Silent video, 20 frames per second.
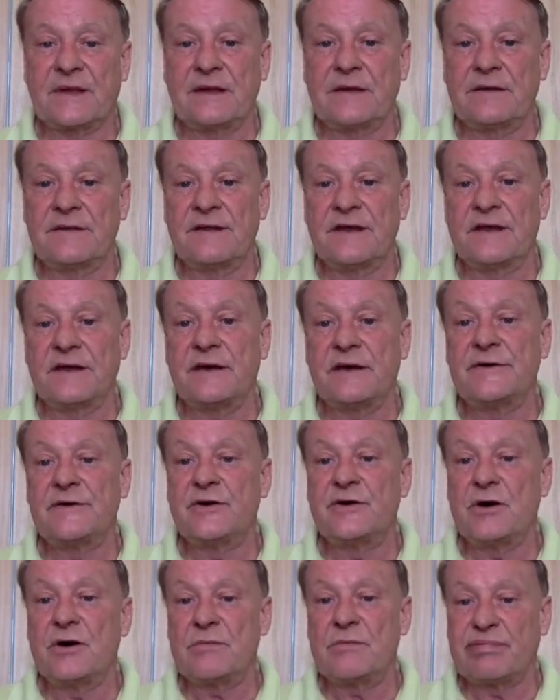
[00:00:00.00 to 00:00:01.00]
they are
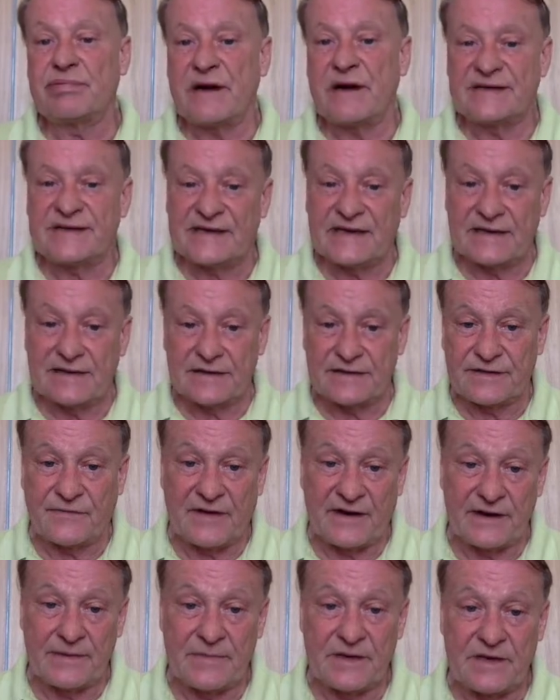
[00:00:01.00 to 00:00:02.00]
not pressing us
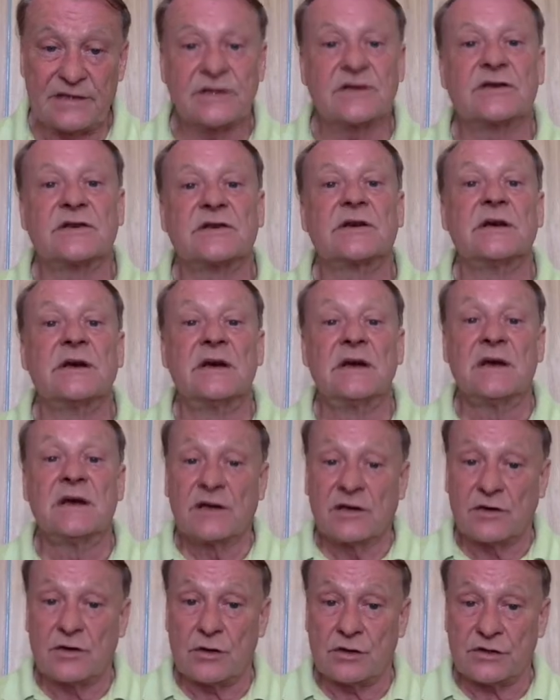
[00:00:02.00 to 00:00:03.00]
very much.
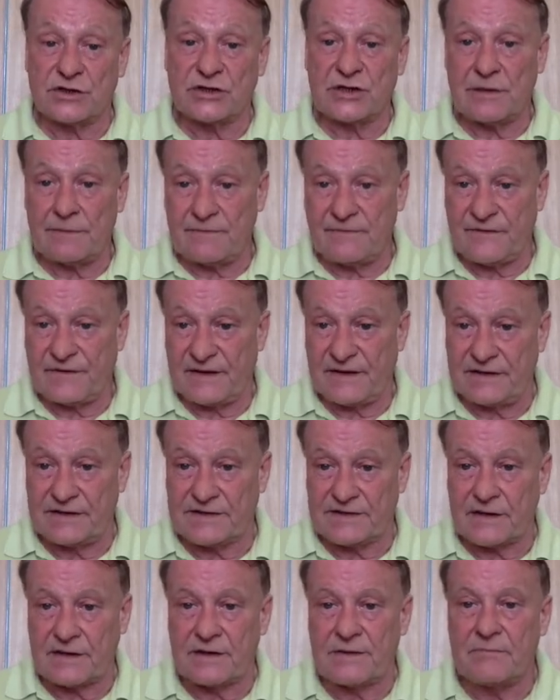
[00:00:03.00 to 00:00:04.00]
Kotchup
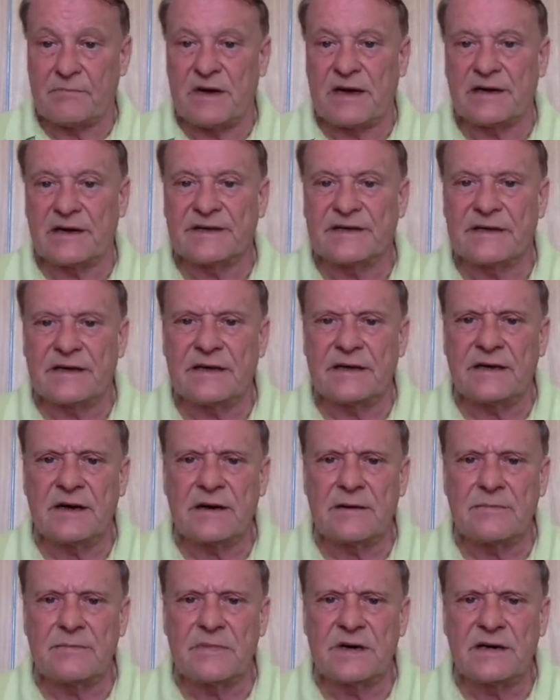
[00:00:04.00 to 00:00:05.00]
feeds Armati.
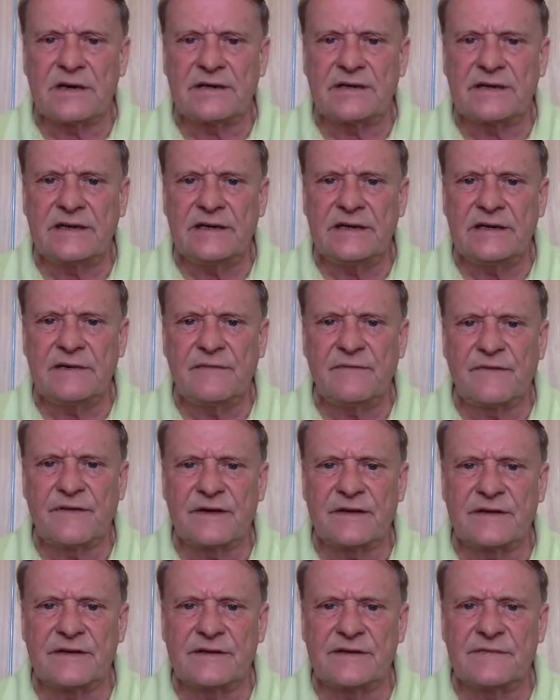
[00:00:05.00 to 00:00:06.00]
Armati
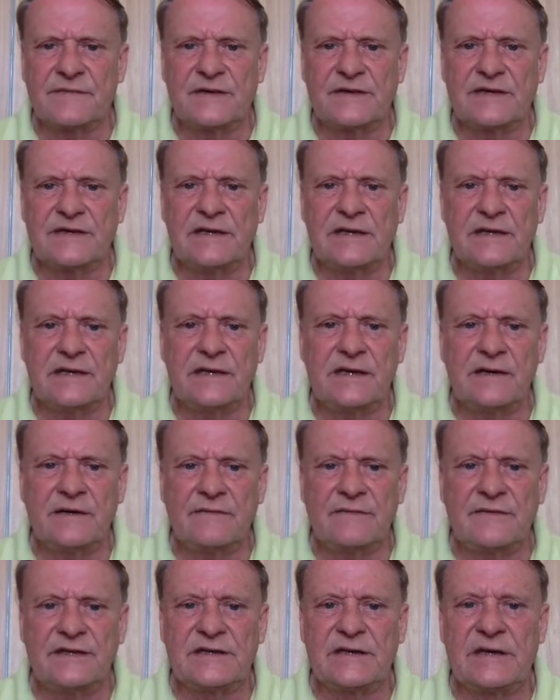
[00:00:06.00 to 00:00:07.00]
finds
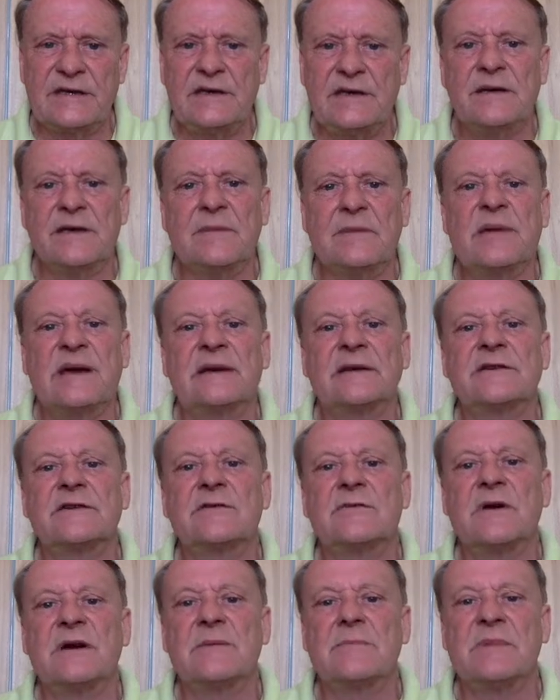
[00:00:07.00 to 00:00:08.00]
Vitinha back to
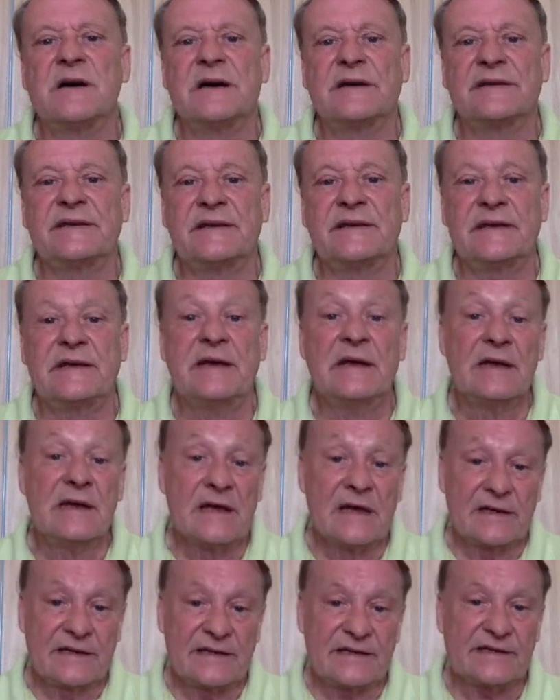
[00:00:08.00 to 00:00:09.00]
Armati.
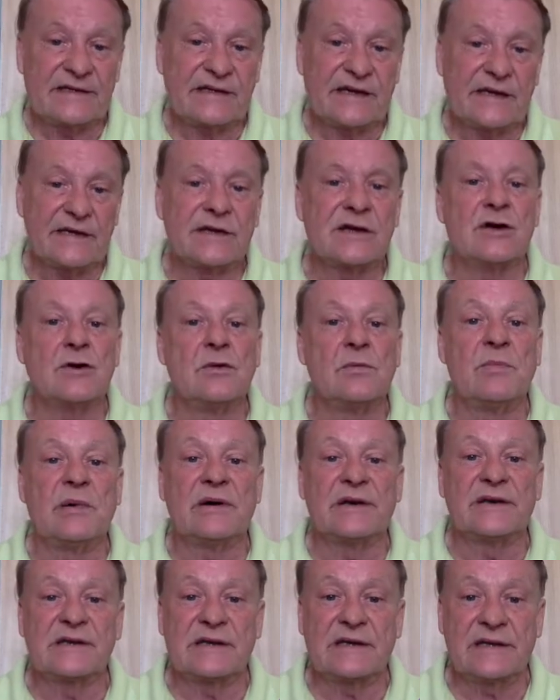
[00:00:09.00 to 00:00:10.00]
Let's get a goal,
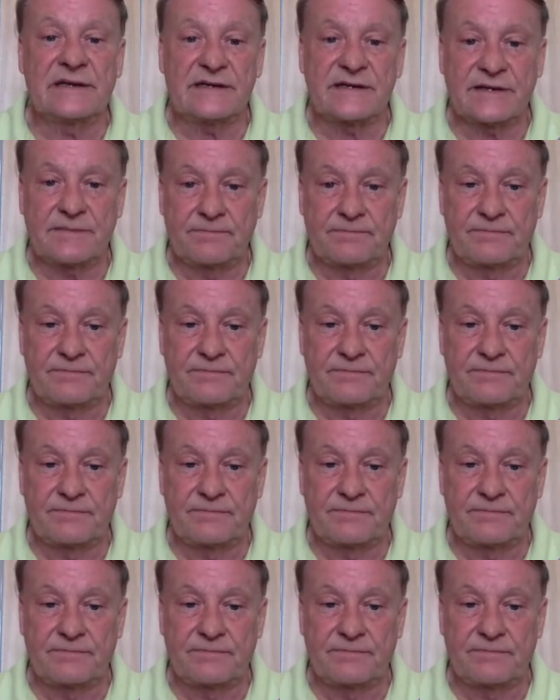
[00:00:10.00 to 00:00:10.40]
boys. Let's